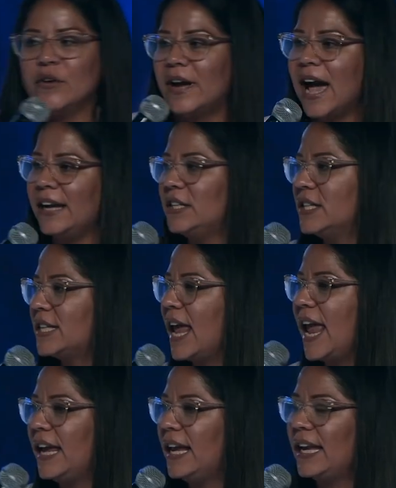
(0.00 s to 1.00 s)
kind of just
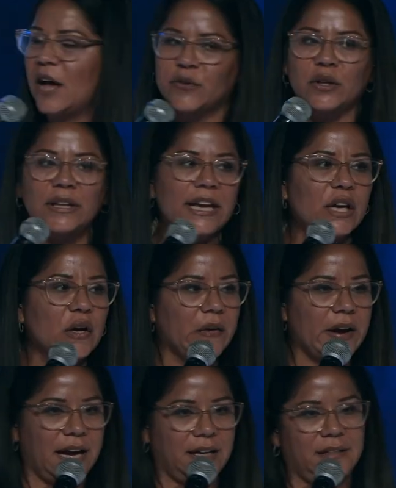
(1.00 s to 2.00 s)
hanging out, they're
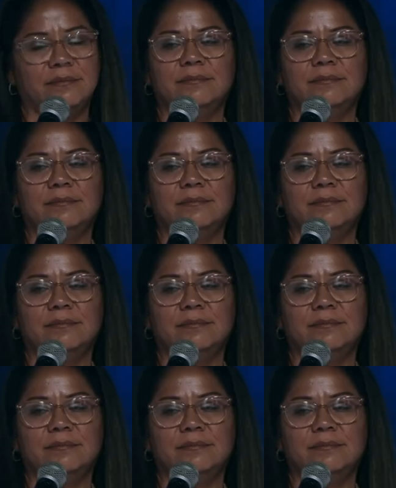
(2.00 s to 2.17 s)
lingering.